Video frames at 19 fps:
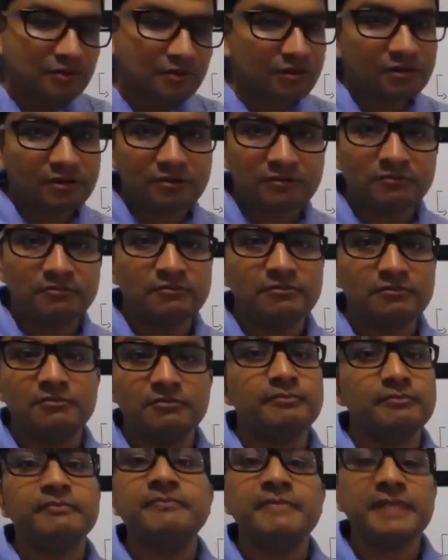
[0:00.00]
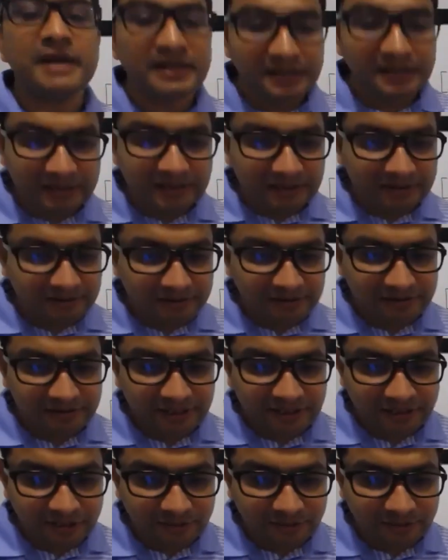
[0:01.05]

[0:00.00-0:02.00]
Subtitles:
or many letters, right?